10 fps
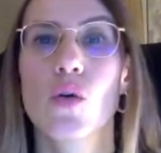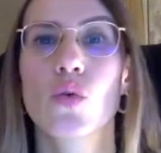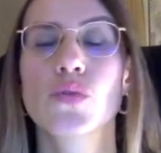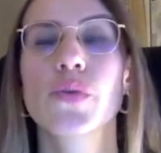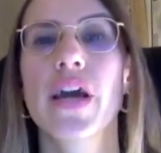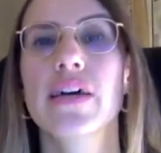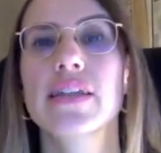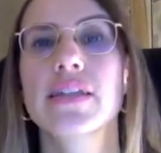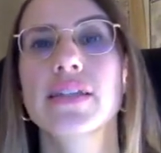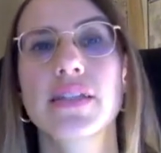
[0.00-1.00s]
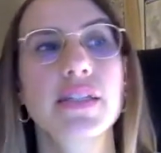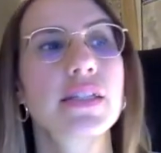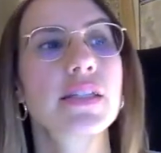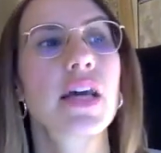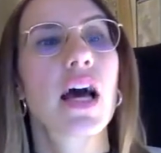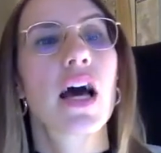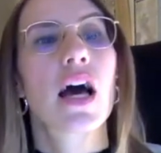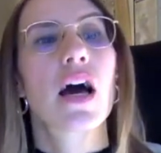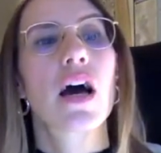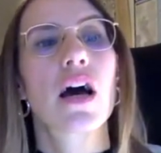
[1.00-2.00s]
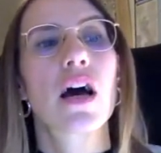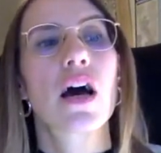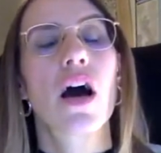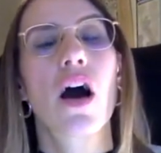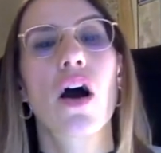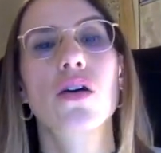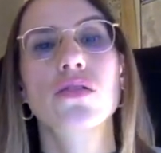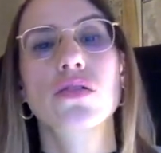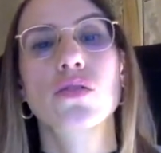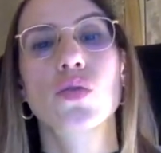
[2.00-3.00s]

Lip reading: what we have seen on